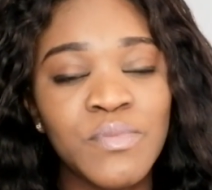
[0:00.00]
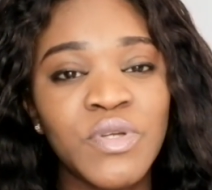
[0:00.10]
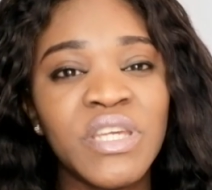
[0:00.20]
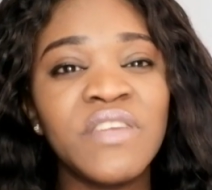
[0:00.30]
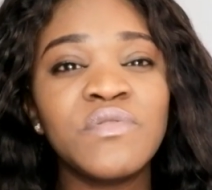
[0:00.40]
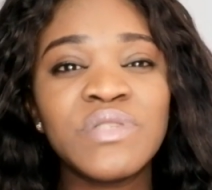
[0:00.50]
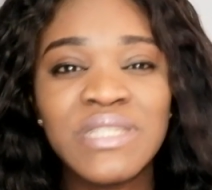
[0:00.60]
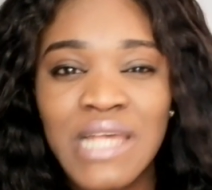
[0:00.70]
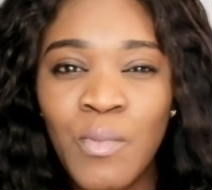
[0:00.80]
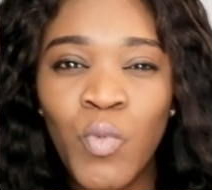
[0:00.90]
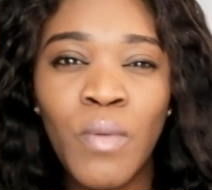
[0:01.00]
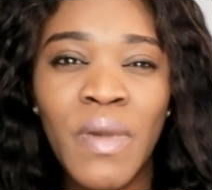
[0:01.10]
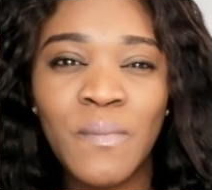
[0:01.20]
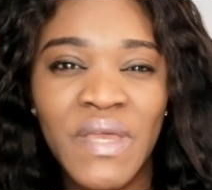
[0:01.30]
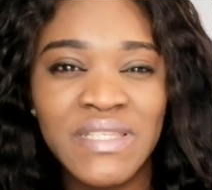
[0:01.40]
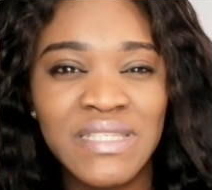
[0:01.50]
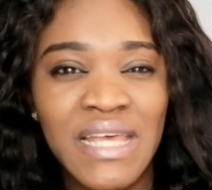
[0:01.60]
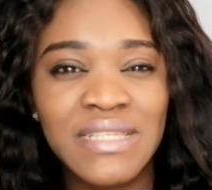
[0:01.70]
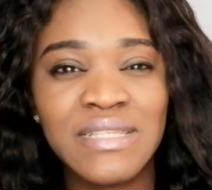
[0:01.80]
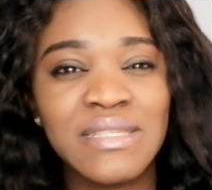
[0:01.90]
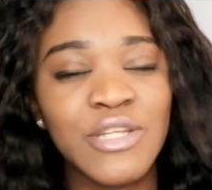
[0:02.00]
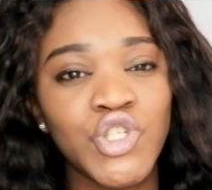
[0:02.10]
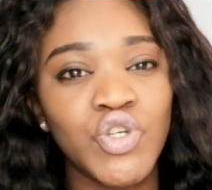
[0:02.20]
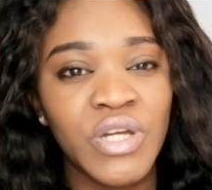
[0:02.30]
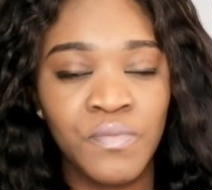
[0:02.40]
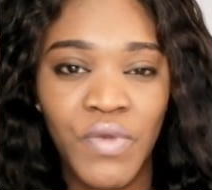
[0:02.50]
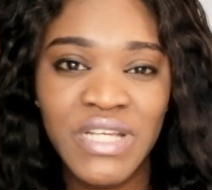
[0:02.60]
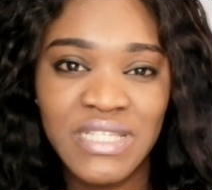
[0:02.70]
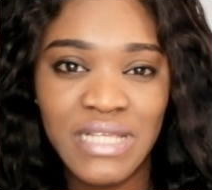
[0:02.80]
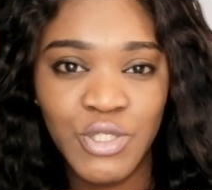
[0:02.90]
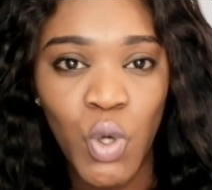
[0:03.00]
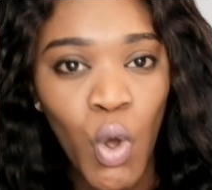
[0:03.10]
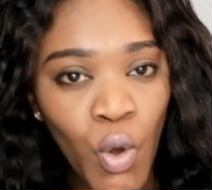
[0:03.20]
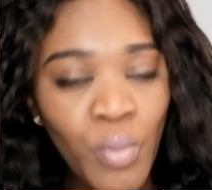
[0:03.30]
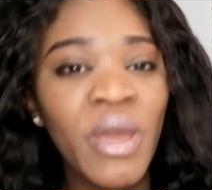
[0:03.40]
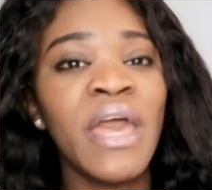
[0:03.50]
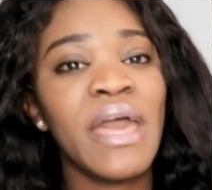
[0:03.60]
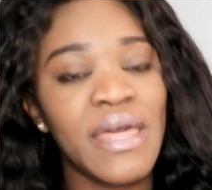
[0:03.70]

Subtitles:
I'm going to give you some warm-up exercises that you can practice at home,